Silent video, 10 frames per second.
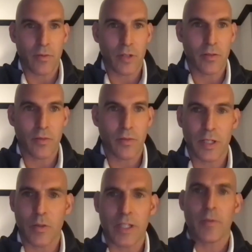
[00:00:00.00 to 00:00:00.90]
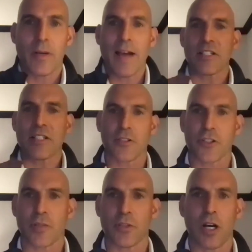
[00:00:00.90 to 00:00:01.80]
We have these
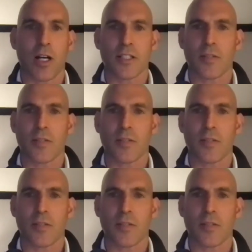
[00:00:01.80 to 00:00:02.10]
leadership talks,